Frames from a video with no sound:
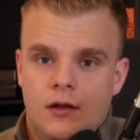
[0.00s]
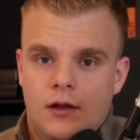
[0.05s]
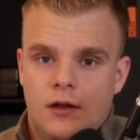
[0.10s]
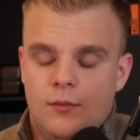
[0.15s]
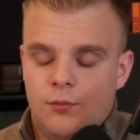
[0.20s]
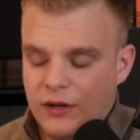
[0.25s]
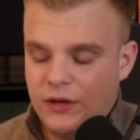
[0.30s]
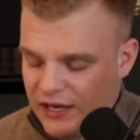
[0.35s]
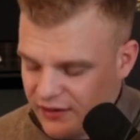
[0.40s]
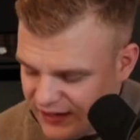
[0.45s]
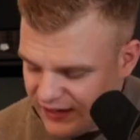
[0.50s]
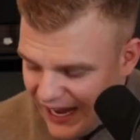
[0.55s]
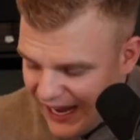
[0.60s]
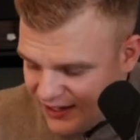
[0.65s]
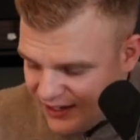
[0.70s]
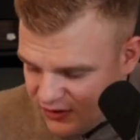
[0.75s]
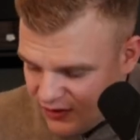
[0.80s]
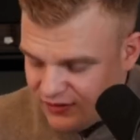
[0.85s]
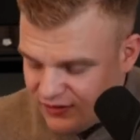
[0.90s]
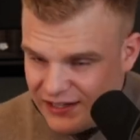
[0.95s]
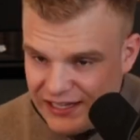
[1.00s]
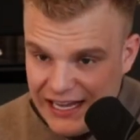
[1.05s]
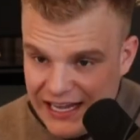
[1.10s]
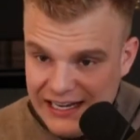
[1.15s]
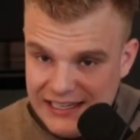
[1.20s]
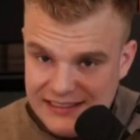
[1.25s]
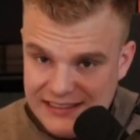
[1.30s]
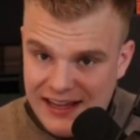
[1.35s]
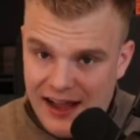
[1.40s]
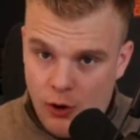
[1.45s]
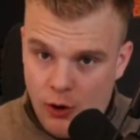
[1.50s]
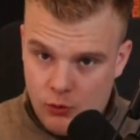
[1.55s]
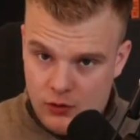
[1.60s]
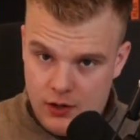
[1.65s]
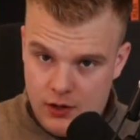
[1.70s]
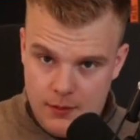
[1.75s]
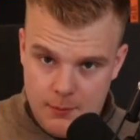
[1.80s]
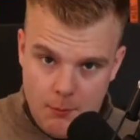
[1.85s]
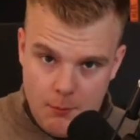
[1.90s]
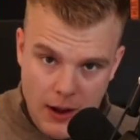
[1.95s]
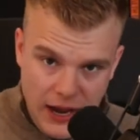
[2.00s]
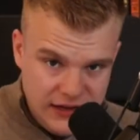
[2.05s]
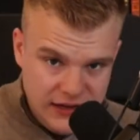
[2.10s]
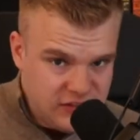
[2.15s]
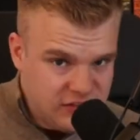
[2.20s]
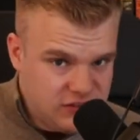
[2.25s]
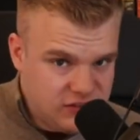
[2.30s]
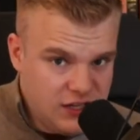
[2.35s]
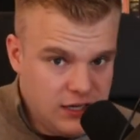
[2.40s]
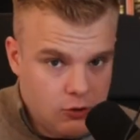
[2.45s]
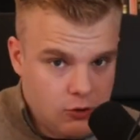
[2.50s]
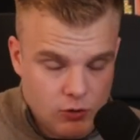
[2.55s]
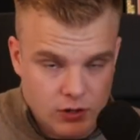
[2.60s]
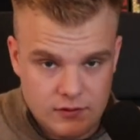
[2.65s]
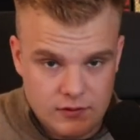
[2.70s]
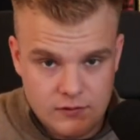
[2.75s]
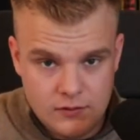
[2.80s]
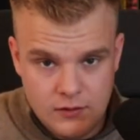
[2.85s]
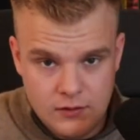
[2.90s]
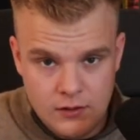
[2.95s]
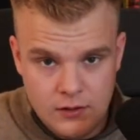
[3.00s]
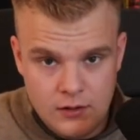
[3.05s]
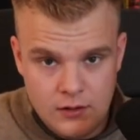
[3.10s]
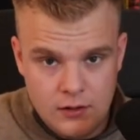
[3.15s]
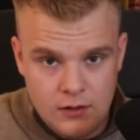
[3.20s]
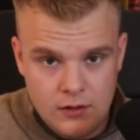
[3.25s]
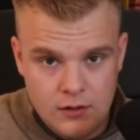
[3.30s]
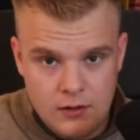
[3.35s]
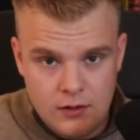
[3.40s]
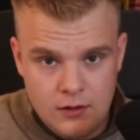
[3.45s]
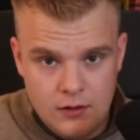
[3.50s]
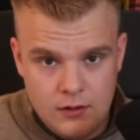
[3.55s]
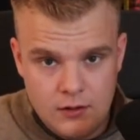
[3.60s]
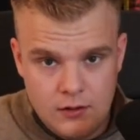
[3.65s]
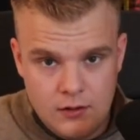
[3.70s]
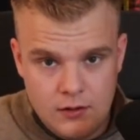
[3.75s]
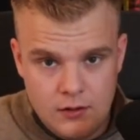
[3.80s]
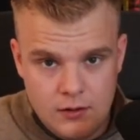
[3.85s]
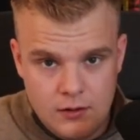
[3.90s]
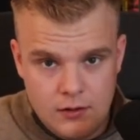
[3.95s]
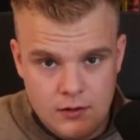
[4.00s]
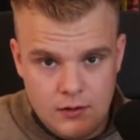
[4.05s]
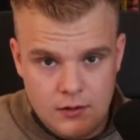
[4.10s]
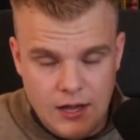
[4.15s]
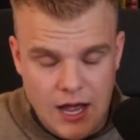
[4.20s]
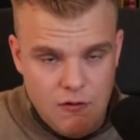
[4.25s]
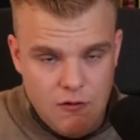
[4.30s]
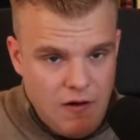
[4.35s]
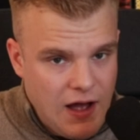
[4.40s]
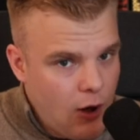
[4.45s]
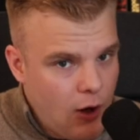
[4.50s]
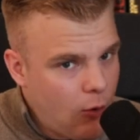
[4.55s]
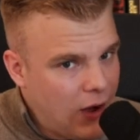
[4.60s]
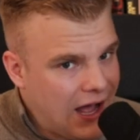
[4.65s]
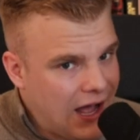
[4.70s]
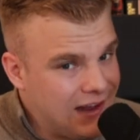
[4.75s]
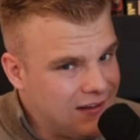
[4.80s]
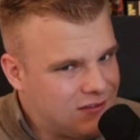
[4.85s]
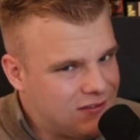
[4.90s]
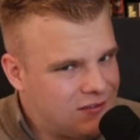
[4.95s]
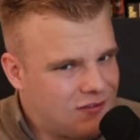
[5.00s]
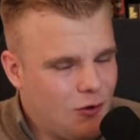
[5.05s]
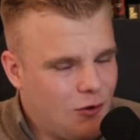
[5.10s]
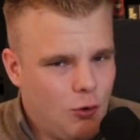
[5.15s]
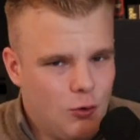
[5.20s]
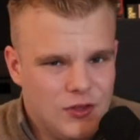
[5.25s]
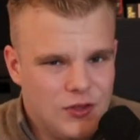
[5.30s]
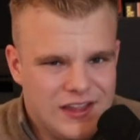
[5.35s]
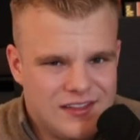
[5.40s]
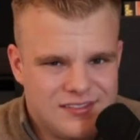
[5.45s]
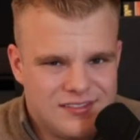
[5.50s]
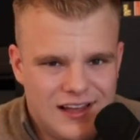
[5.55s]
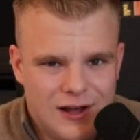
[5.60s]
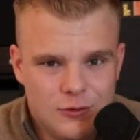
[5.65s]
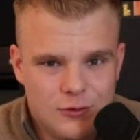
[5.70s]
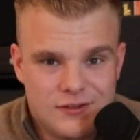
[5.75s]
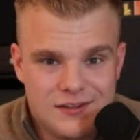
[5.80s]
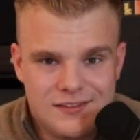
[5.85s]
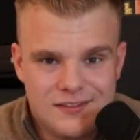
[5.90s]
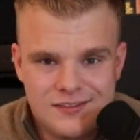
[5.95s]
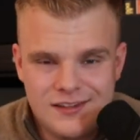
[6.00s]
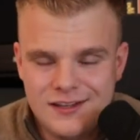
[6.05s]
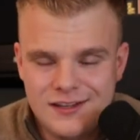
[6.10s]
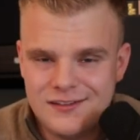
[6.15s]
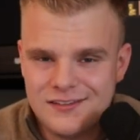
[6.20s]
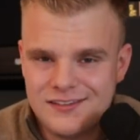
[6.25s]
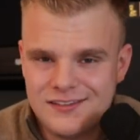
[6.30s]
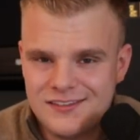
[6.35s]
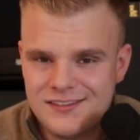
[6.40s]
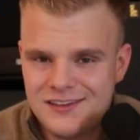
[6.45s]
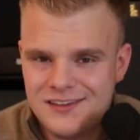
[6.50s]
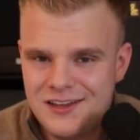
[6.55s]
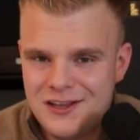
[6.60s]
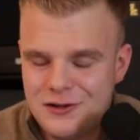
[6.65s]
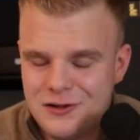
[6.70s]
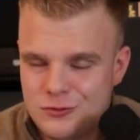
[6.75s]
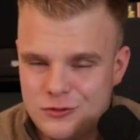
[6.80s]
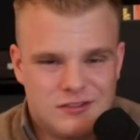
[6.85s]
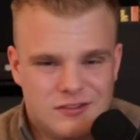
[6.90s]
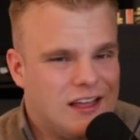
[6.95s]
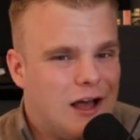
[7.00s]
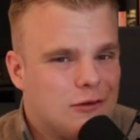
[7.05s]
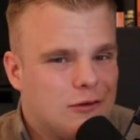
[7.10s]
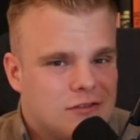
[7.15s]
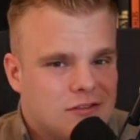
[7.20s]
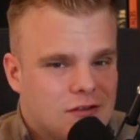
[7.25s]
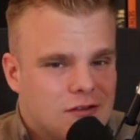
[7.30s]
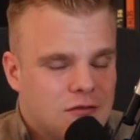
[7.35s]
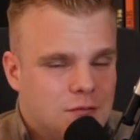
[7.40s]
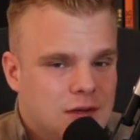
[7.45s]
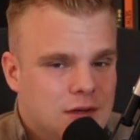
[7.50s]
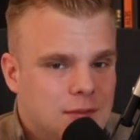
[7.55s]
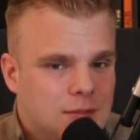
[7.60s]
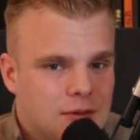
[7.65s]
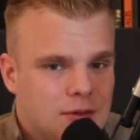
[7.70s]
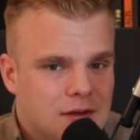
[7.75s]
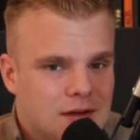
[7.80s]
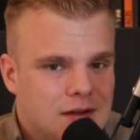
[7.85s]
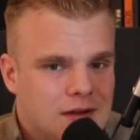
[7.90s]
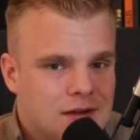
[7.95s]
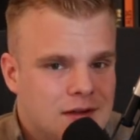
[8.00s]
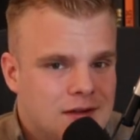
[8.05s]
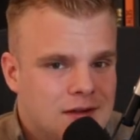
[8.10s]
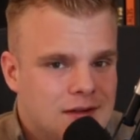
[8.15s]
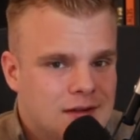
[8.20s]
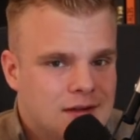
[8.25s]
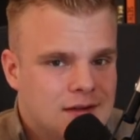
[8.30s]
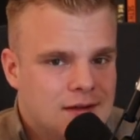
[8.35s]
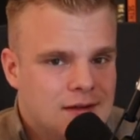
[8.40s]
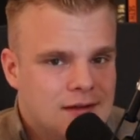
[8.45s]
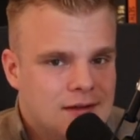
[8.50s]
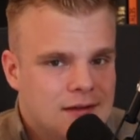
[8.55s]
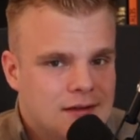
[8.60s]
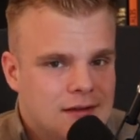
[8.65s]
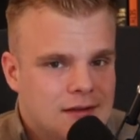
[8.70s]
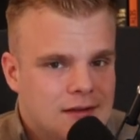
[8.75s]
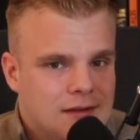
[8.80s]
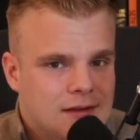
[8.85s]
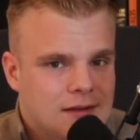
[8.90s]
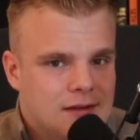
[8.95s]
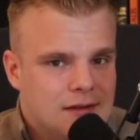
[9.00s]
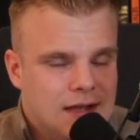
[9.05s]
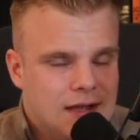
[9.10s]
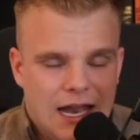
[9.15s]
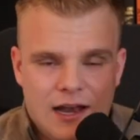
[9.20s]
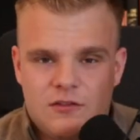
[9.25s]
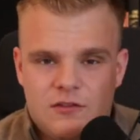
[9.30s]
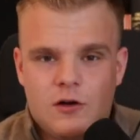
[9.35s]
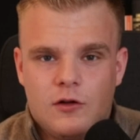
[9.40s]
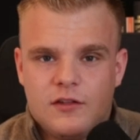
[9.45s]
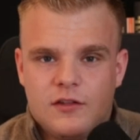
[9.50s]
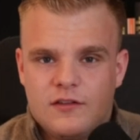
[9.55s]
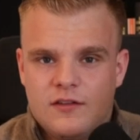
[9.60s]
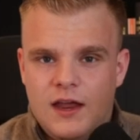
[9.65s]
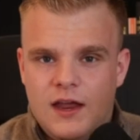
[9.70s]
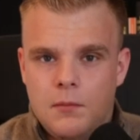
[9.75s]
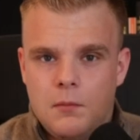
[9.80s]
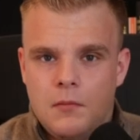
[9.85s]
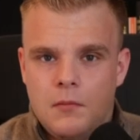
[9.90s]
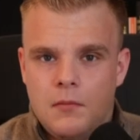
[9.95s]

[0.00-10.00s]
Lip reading: Because I just laid down my secret of how I sold 1,000 things to thousands of people. And it's all the same.